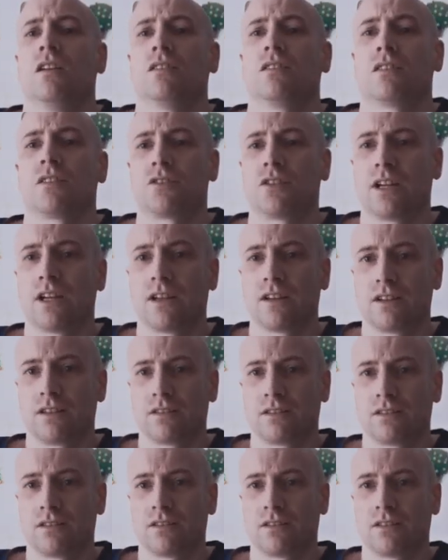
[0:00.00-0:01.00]
such
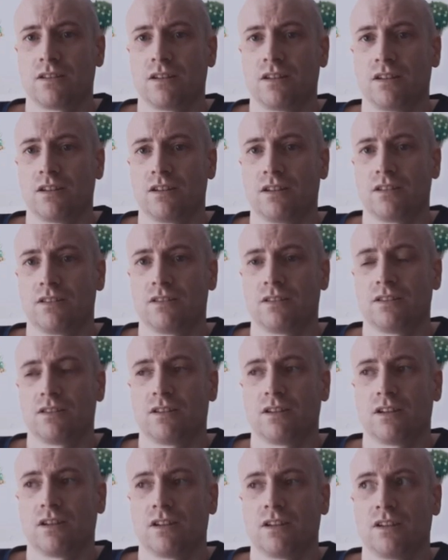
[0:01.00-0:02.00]
as
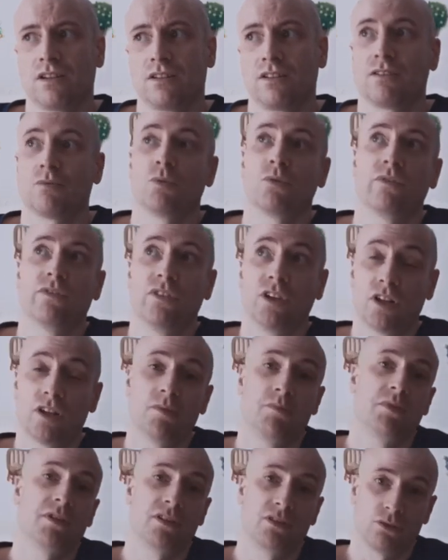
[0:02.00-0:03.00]
the
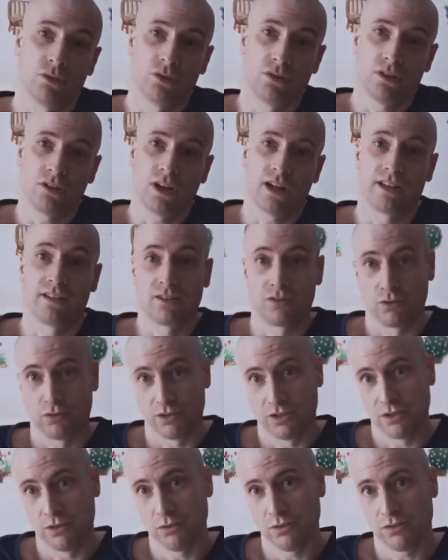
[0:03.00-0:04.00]
verb saw, I
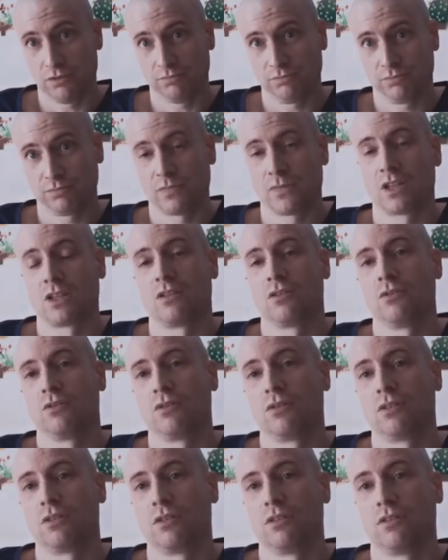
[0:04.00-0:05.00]
saw you,
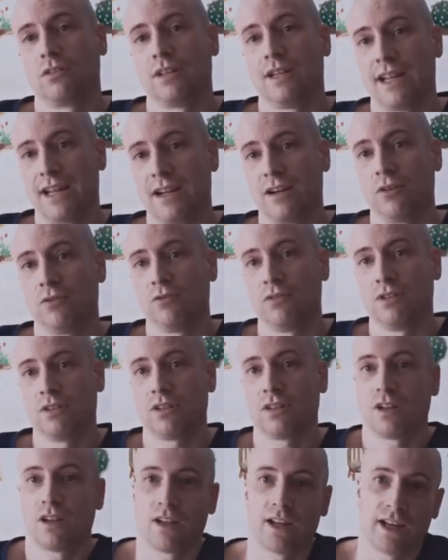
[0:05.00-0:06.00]
or the
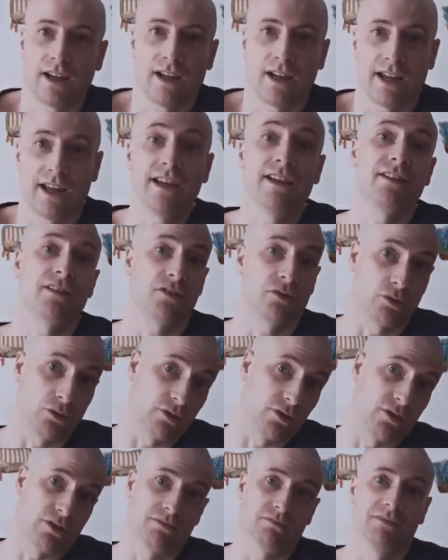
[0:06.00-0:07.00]
noun, a
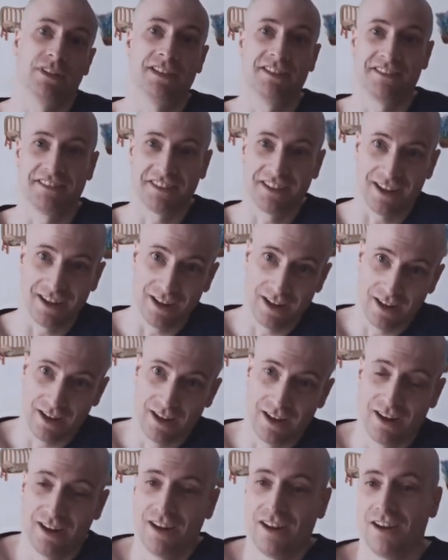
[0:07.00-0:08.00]
saw.
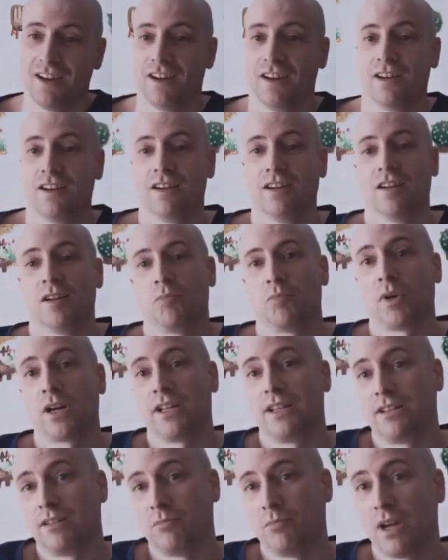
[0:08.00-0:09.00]

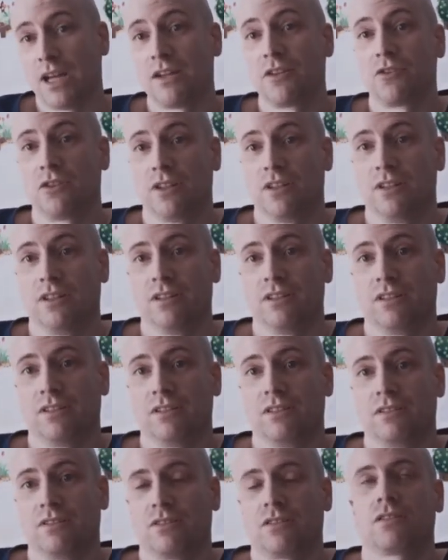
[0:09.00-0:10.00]
But in
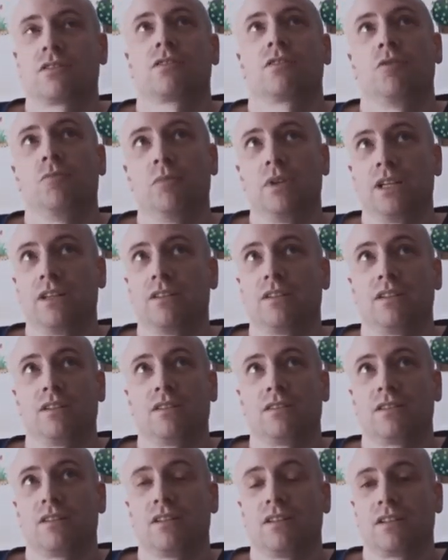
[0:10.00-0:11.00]
Mandarin, there's so many of
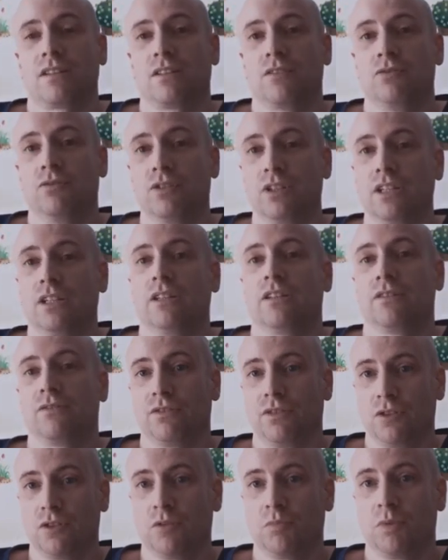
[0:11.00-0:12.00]
these, and it can really
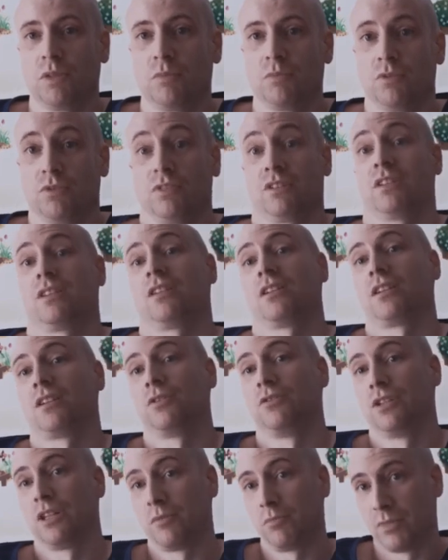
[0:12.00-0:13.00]
confuse people,
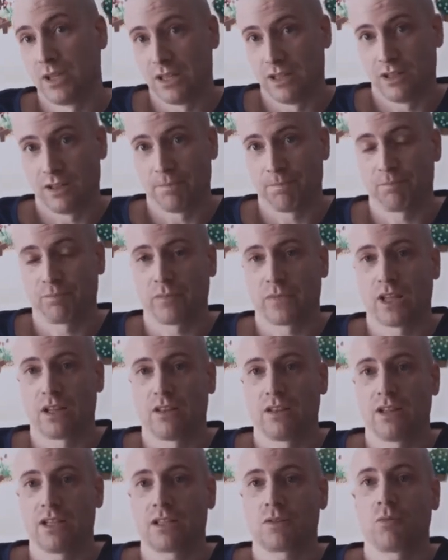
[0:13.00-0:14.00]
including me.
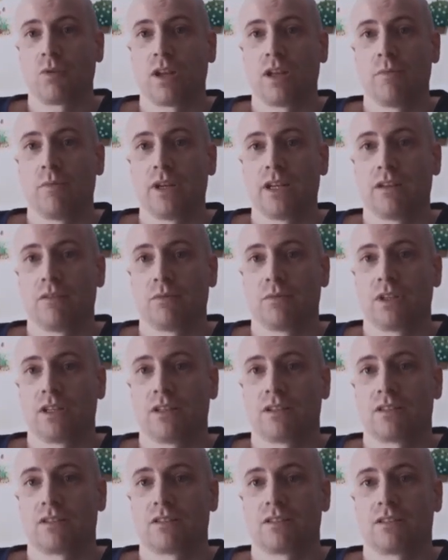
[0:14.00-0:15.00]
That's why I made up
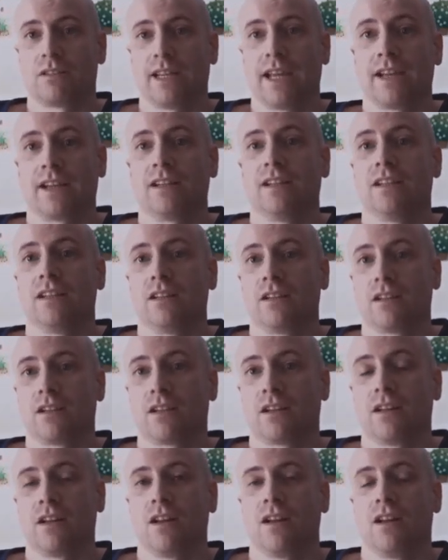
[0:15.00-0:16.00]
this technique.